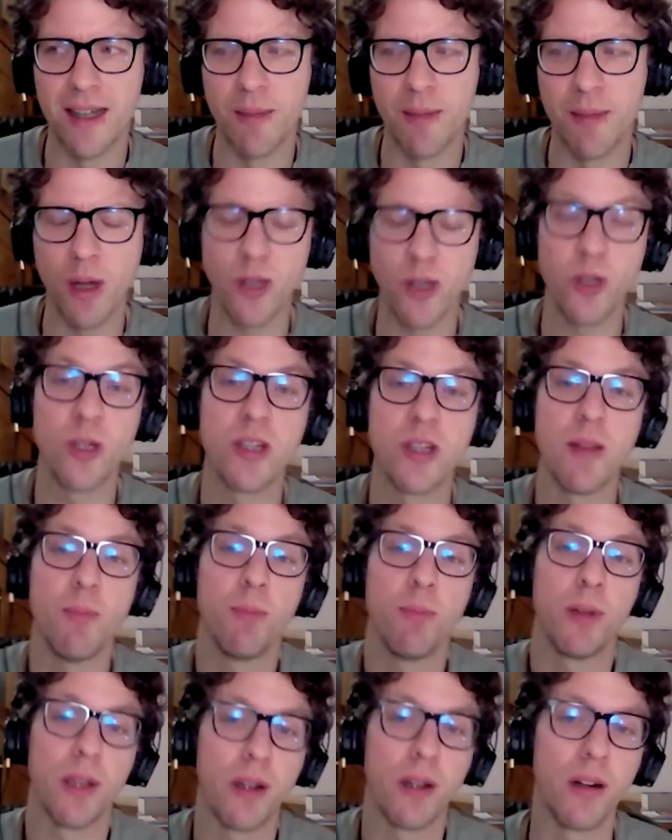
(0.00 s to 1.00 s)
much
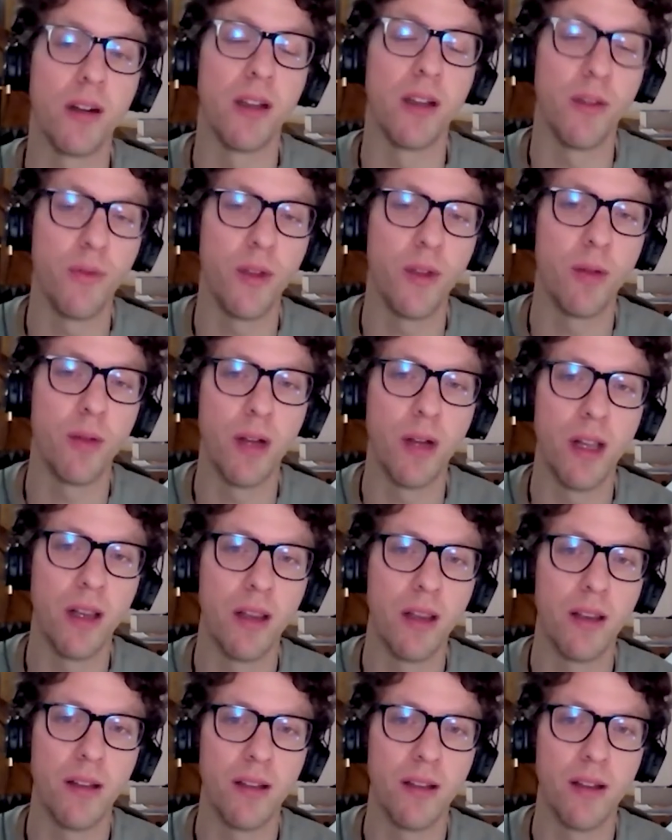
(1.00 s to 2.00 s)
simpler, if you
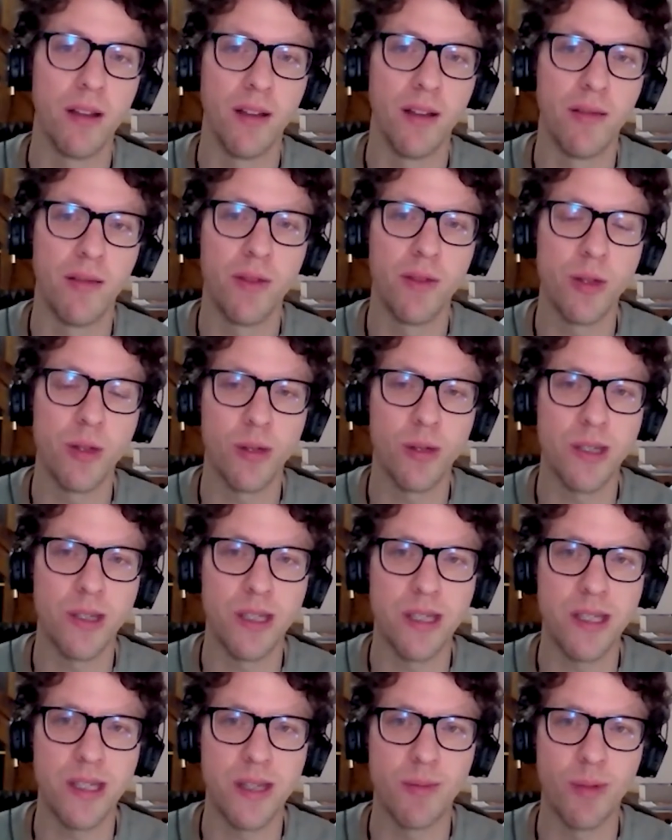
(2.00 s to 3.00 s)
will, visual
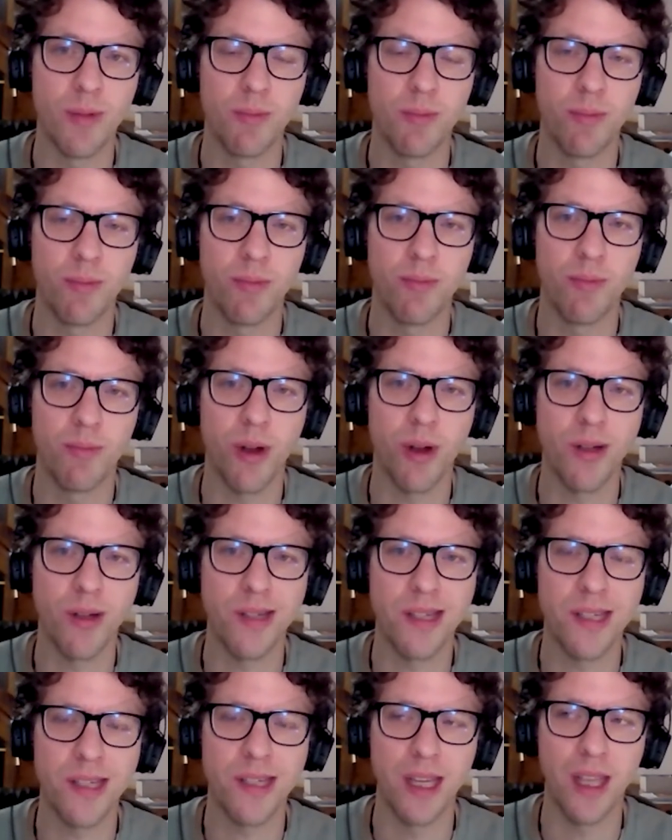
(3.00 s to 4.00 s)
system and
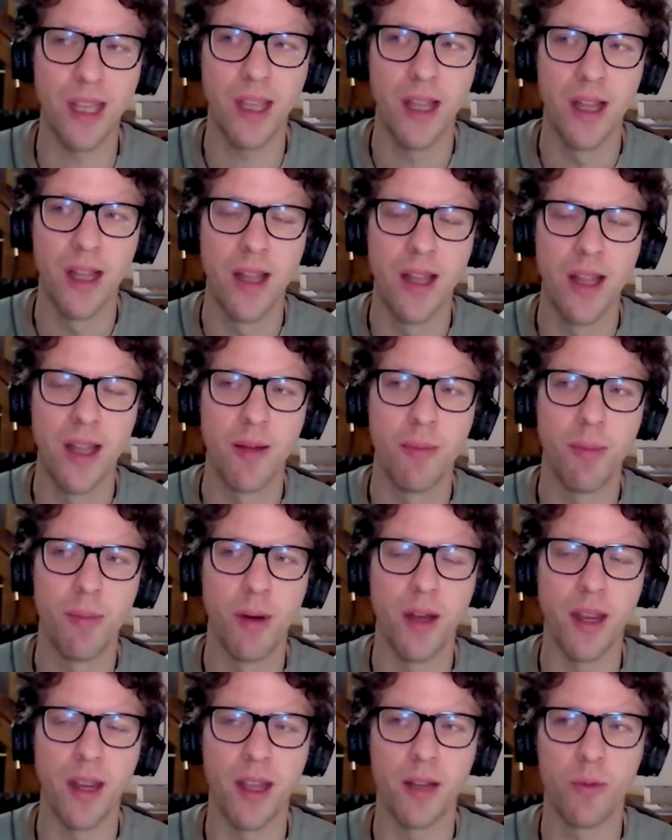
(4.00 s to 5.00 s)
processing,
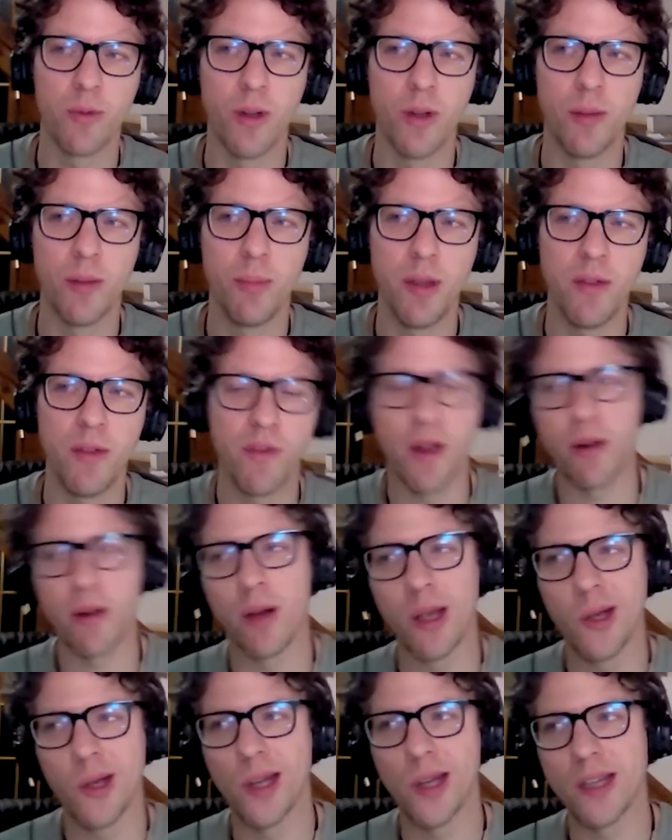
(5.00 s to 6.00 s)
but it will be
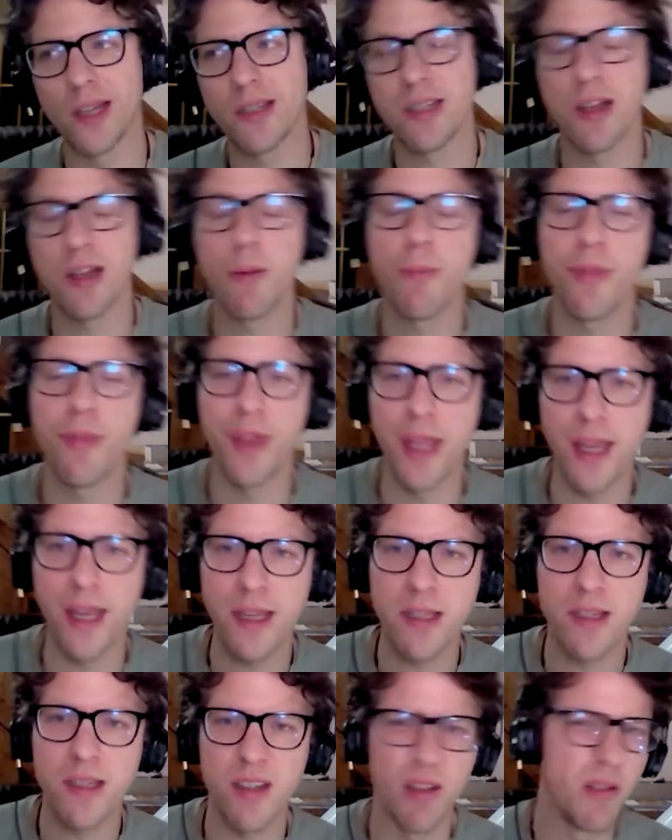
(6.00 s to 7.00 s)
very good at some
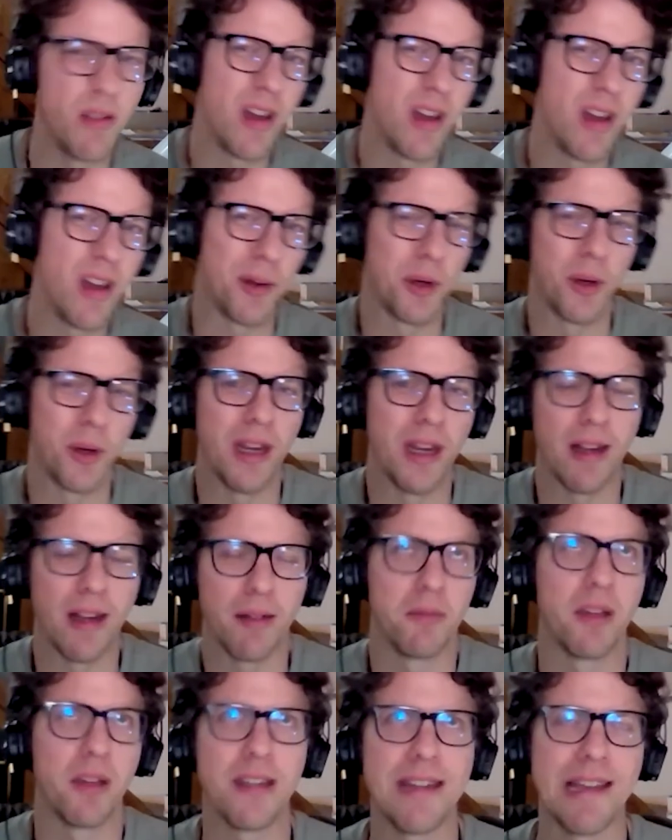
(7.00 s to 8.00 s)
things. So not great
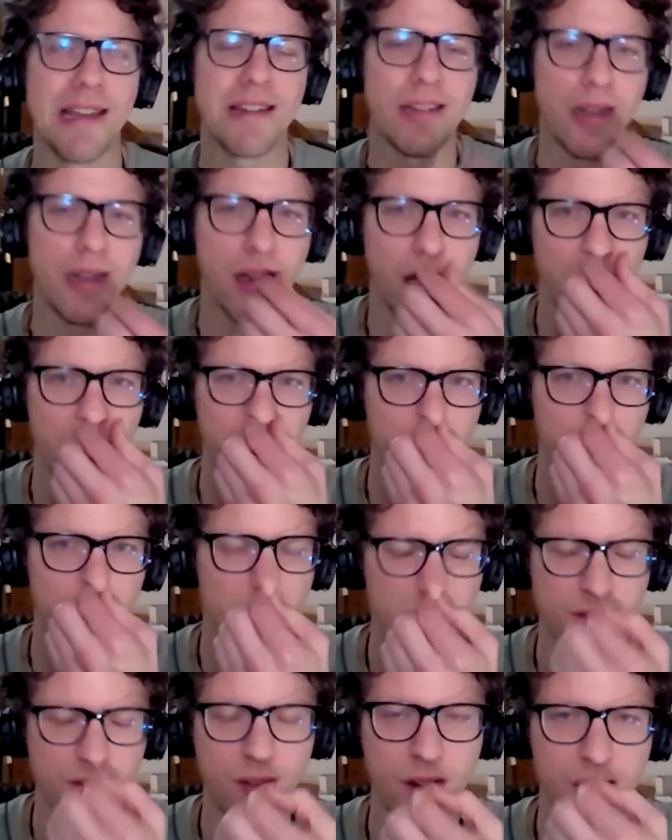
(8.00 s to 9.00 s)
at detecting color,
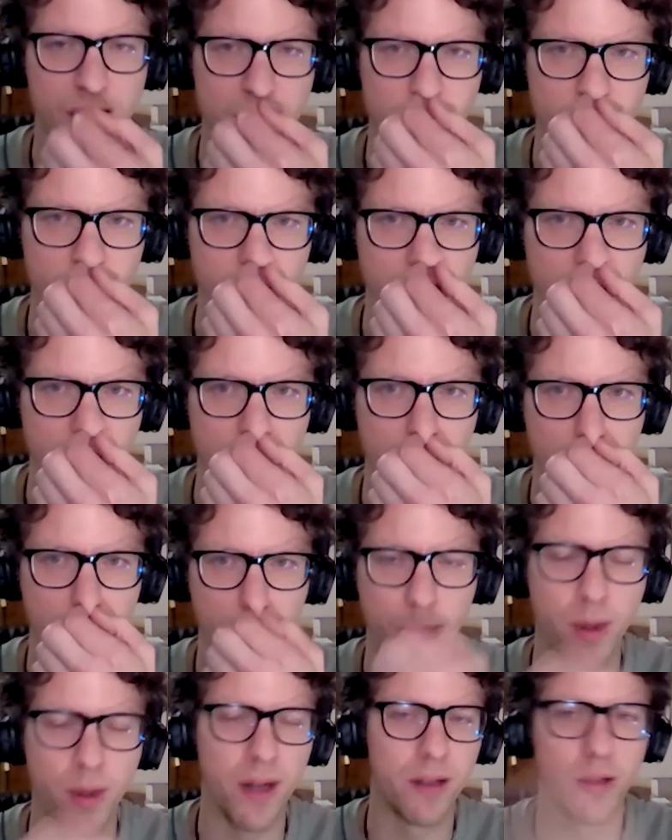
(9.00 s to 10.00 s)
as far as we know,
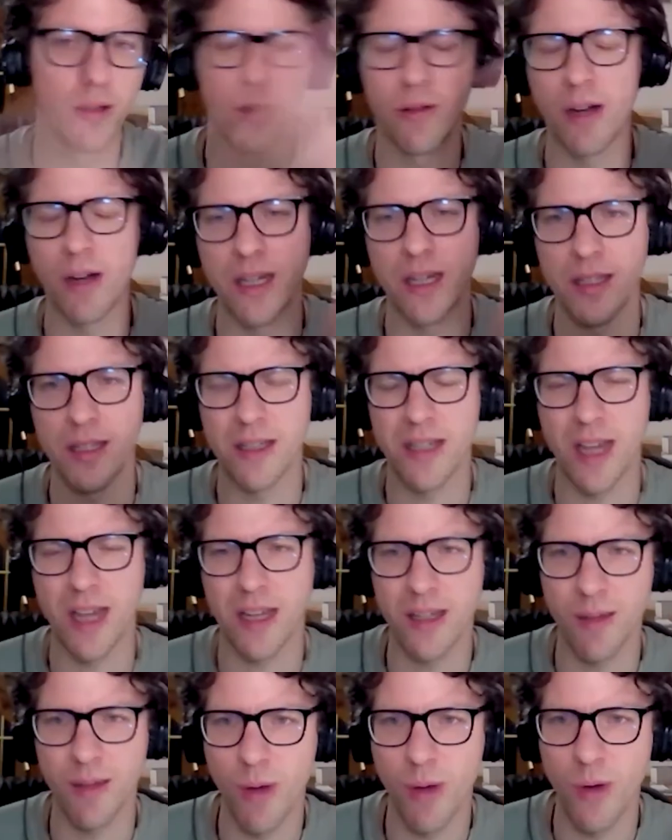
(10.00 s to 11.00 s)
but great at
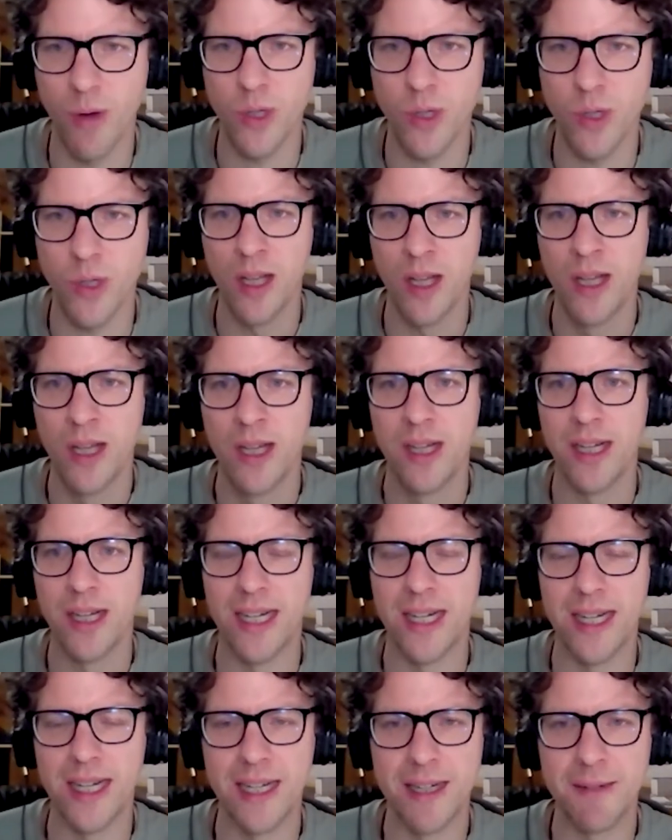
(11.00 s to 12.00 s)
detecting motion.
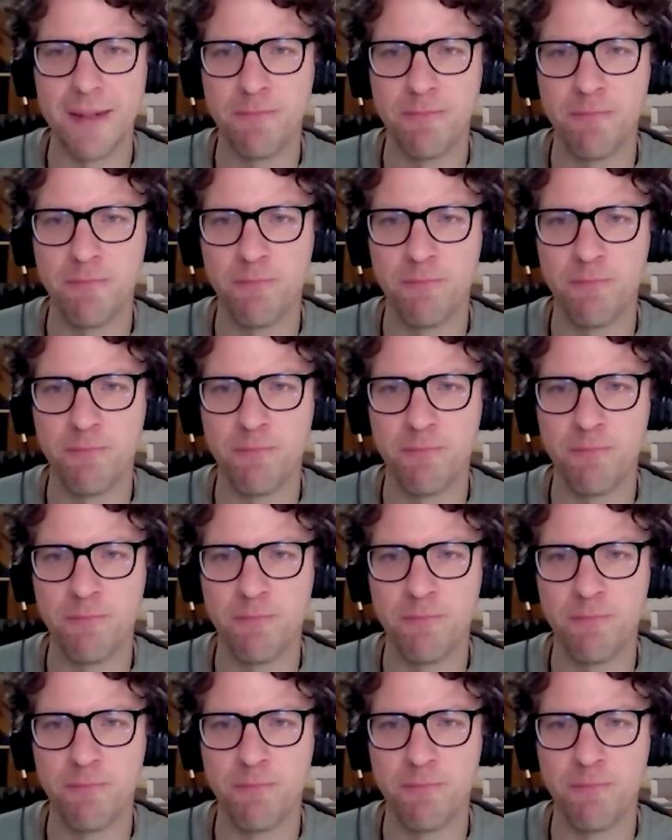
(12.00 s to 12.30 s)
But